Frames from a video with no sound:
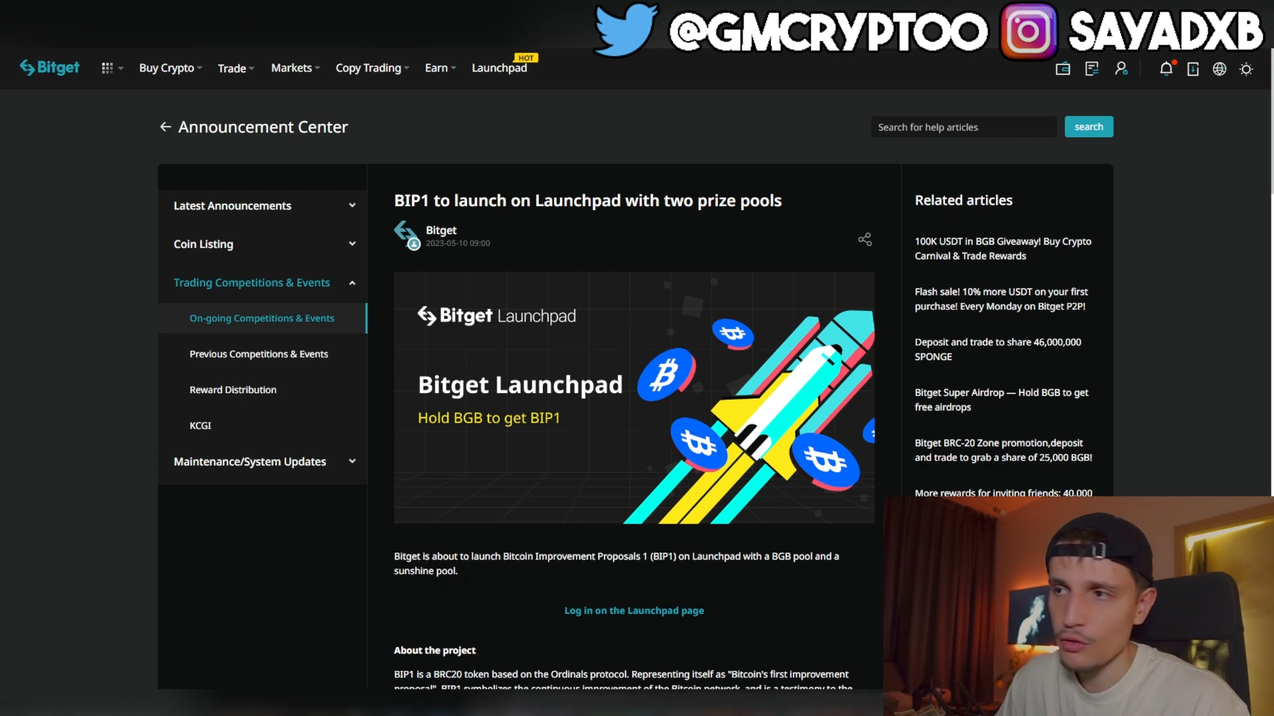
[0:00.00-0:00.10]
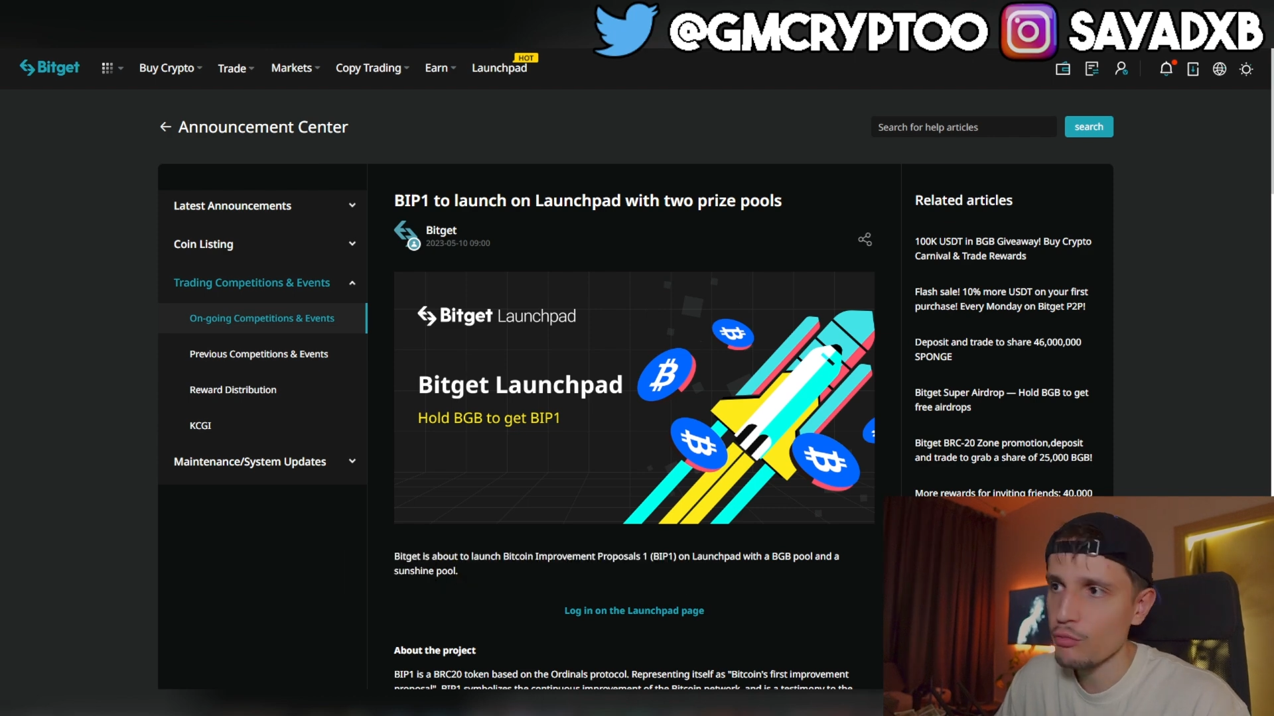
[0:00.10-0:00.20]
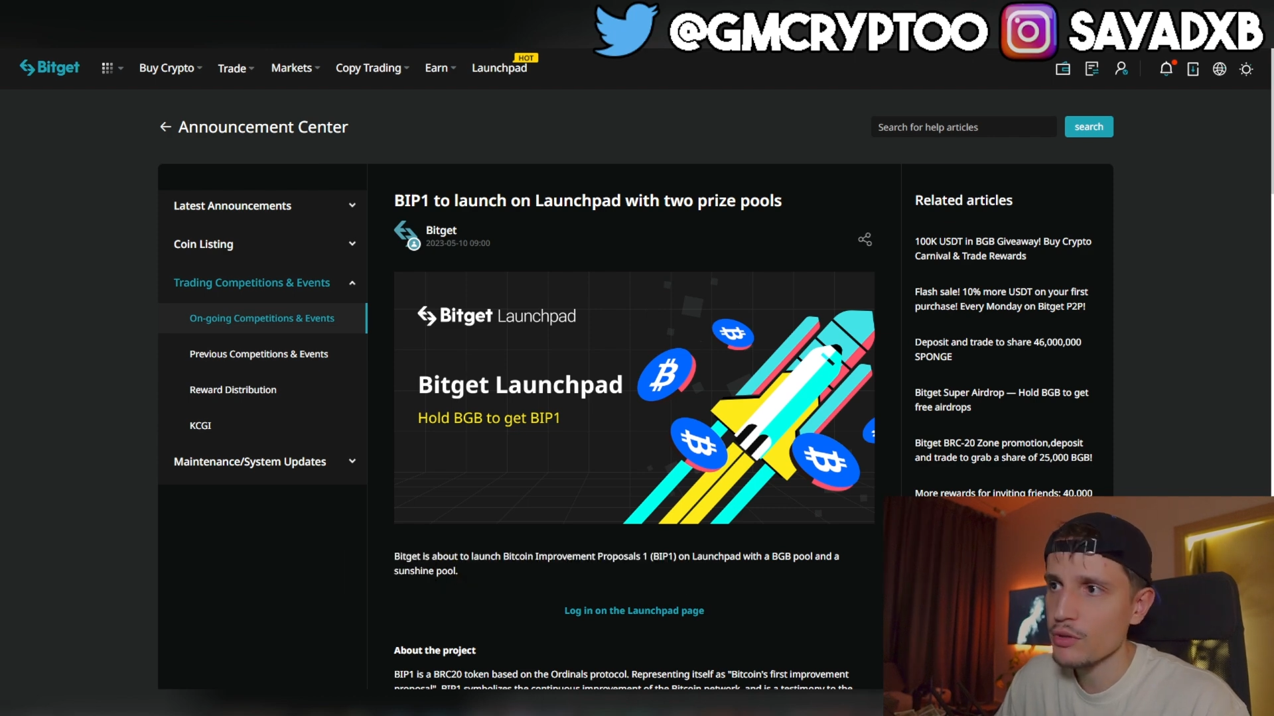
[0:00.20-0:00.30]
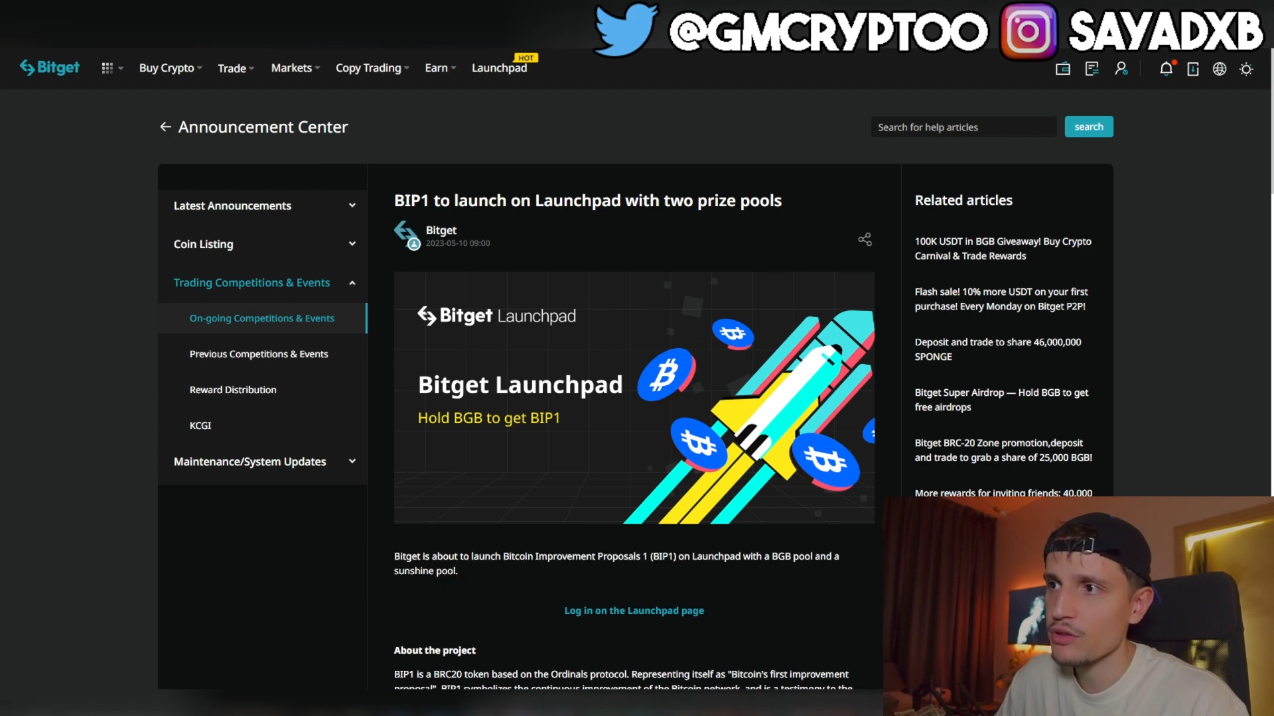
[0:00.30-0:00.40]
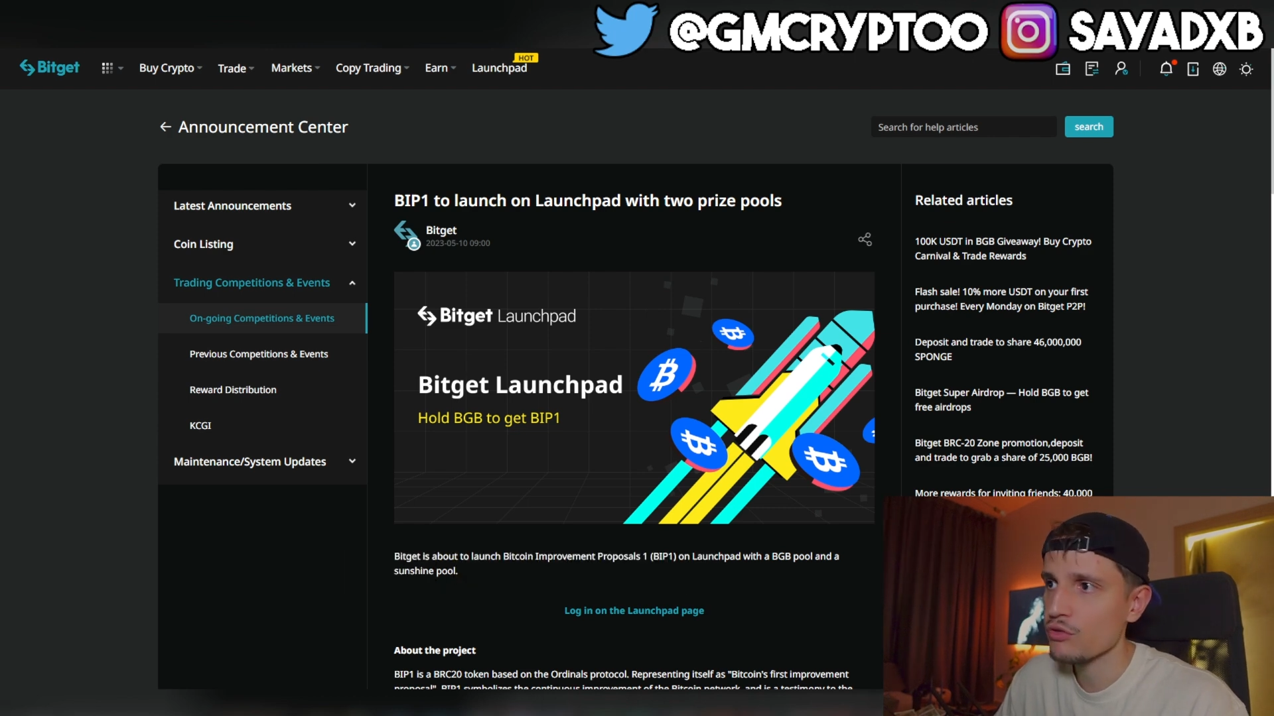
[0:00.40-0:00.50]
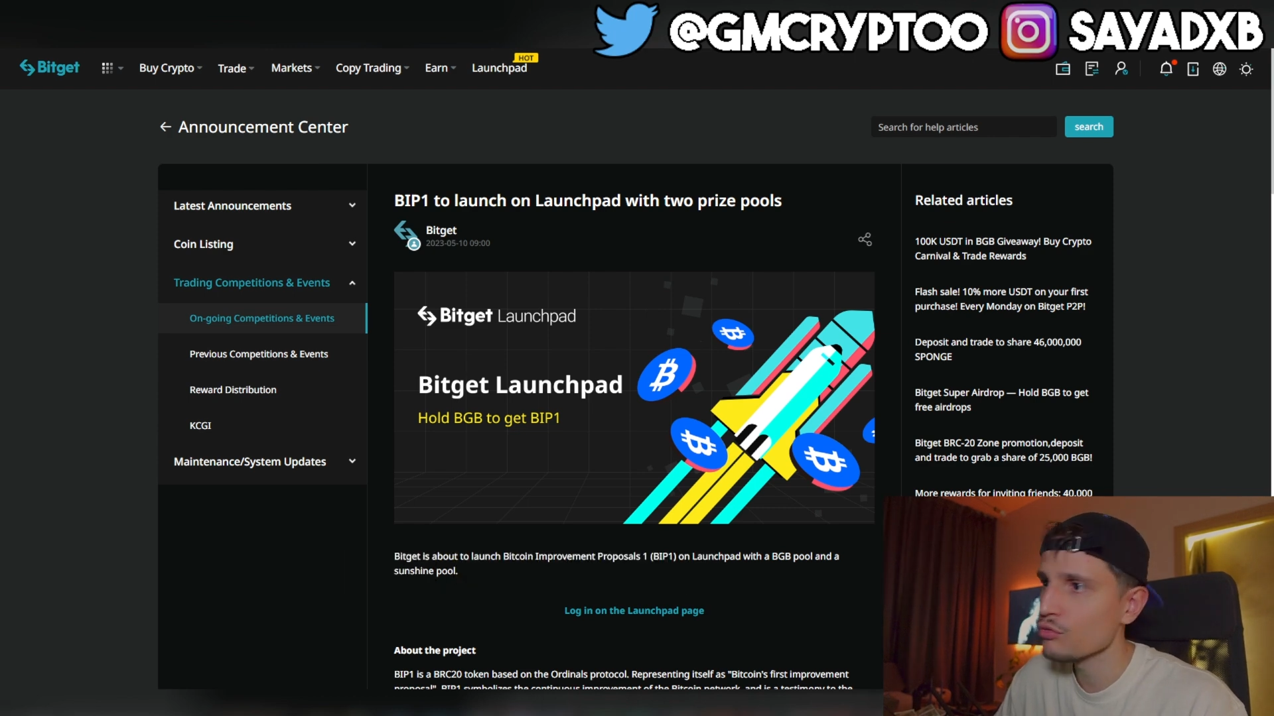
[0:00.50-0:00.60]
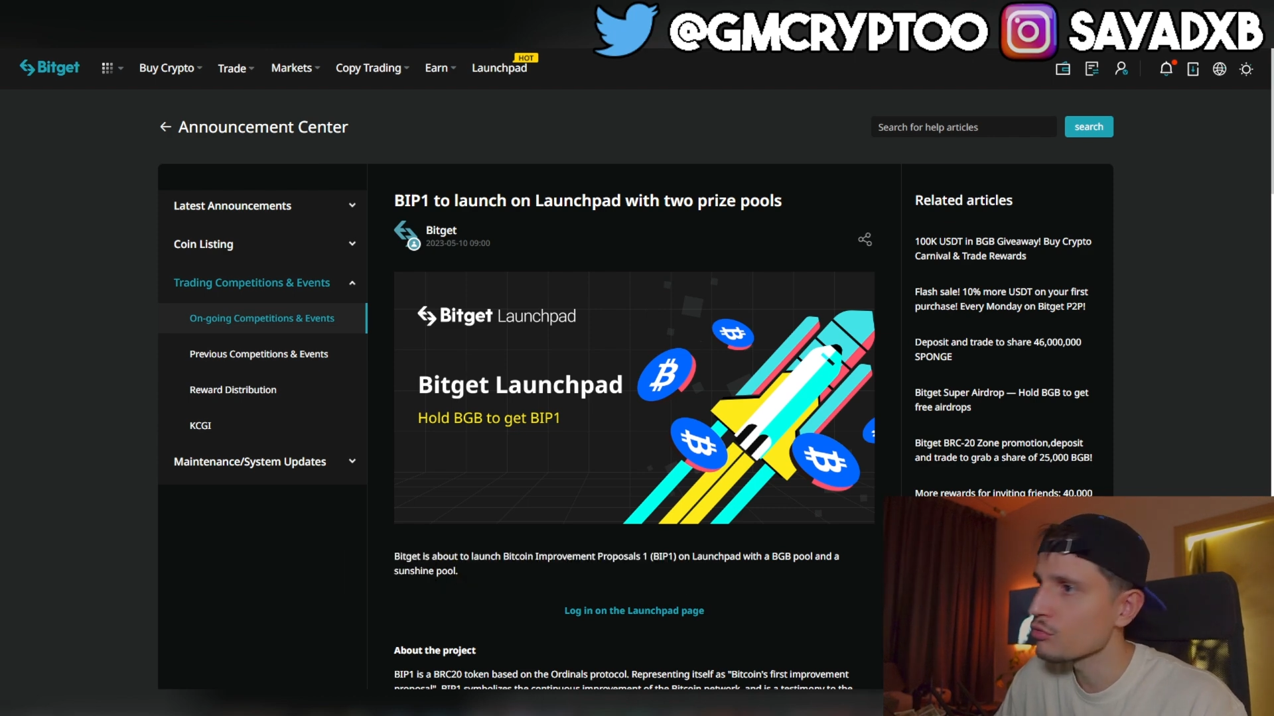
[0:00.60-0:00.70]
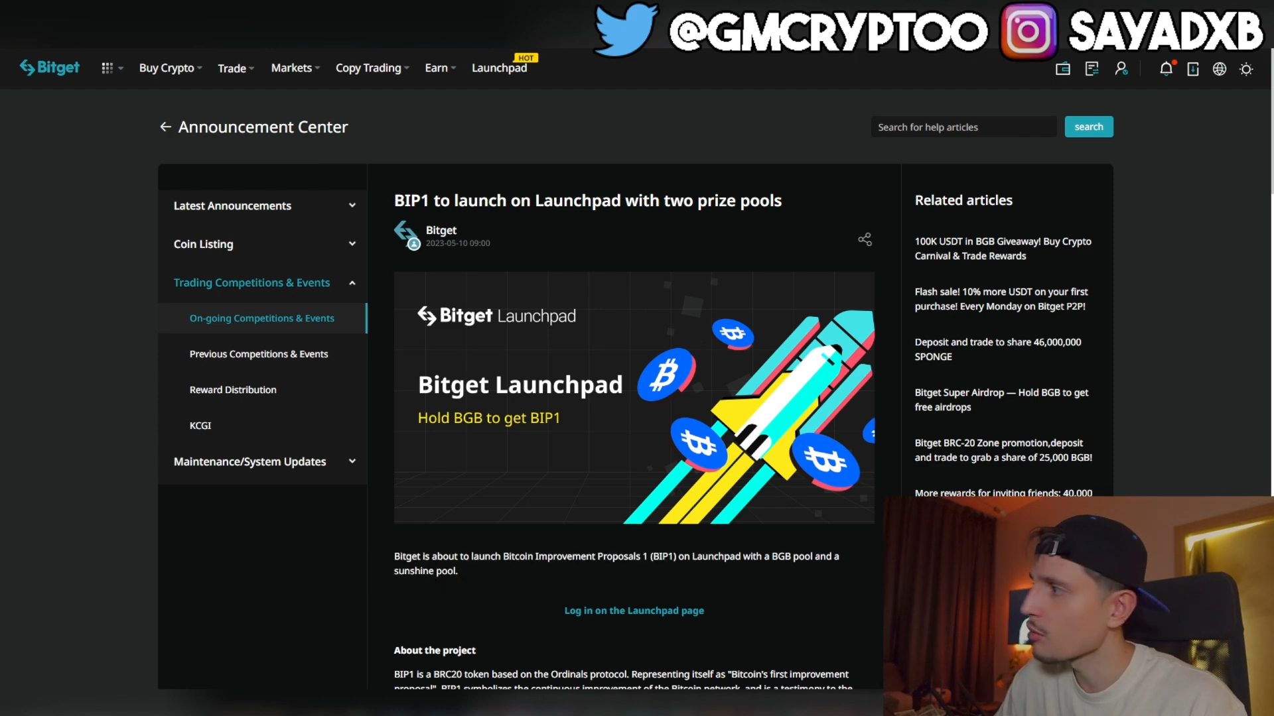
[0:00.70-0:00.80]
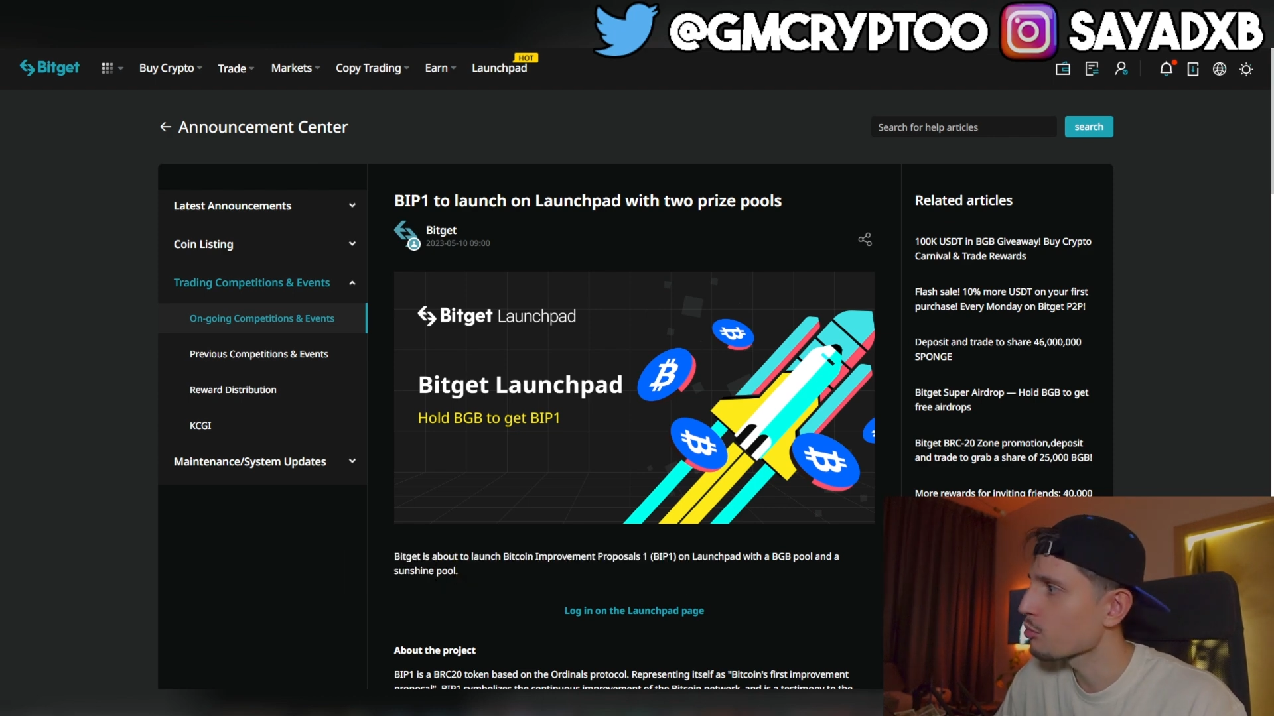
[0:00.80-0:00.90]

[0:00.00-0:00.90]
with two